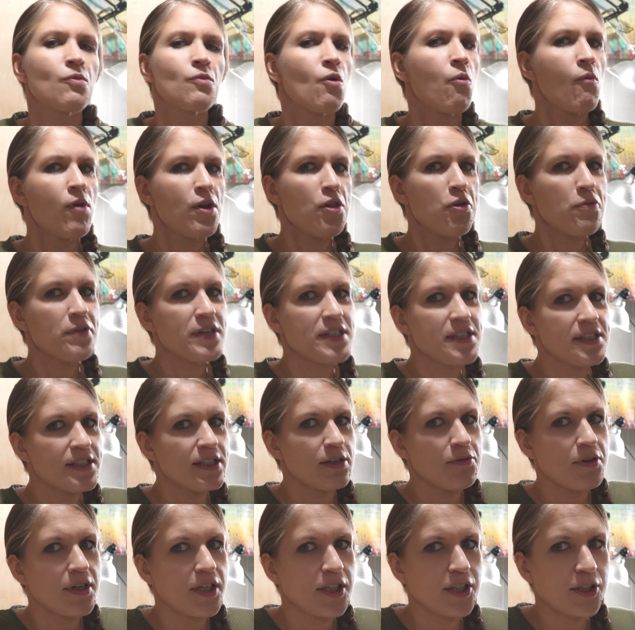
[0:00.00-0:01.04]
One of the reasons
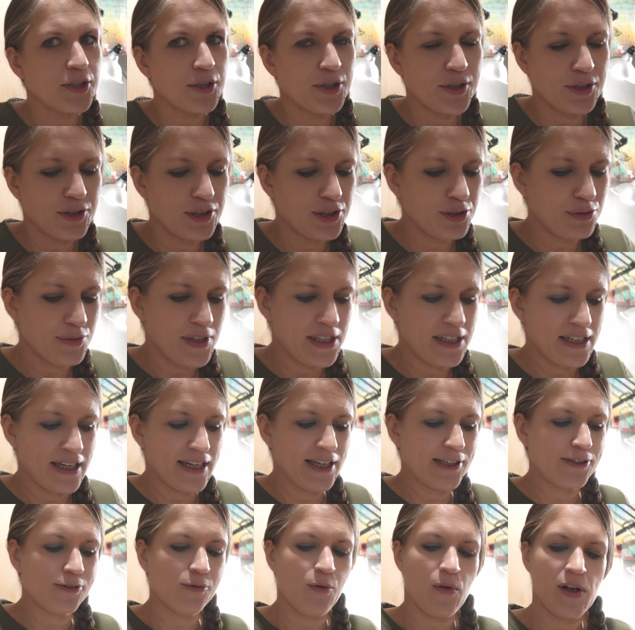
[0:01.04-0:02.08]
I wanted to cook this right
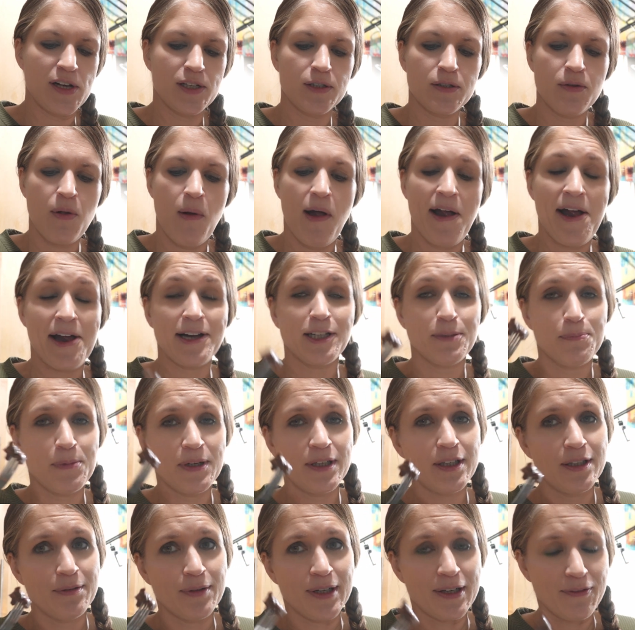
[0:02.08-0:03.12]
now is it's been
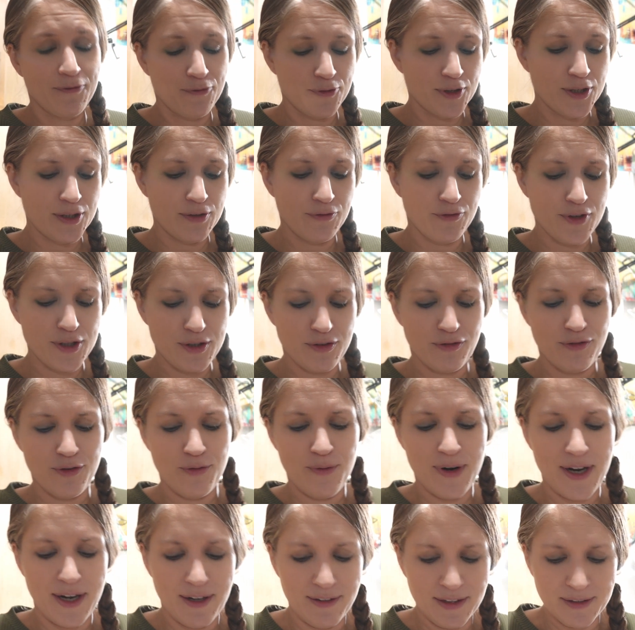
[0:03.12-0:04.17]
in my freezer for a
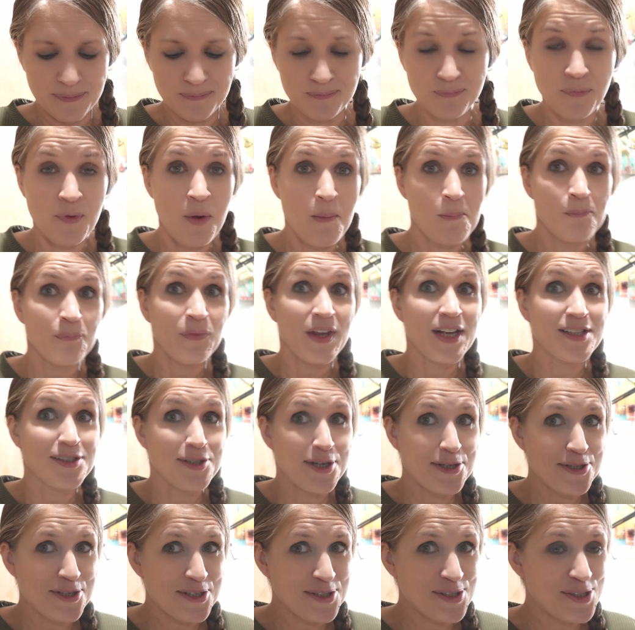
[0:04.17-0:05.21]
while and it's
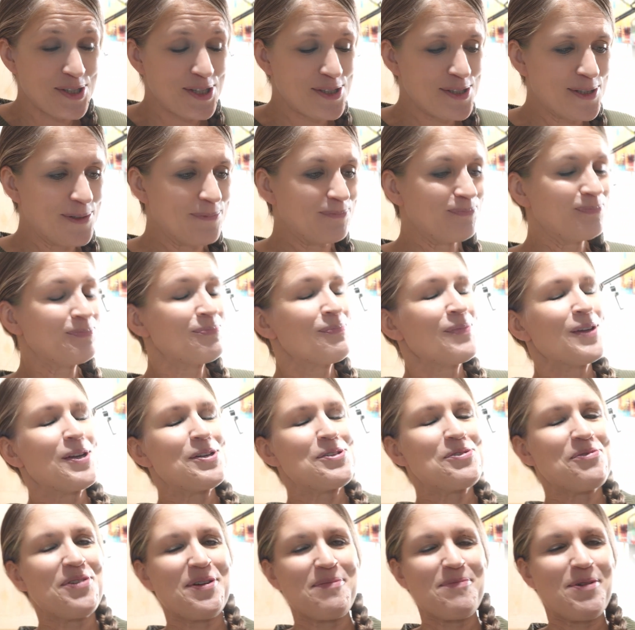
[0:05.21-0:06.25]
hunting season,
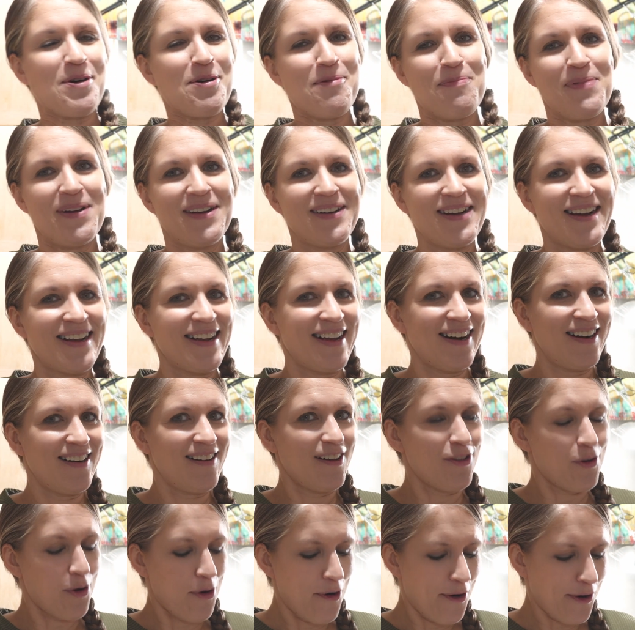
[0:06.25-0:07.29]
so I'm hoping I get
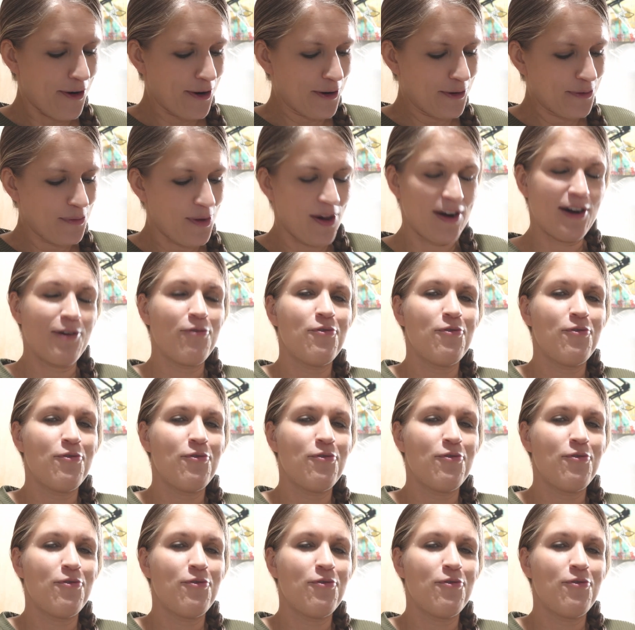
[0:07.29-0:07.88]
another heart, and I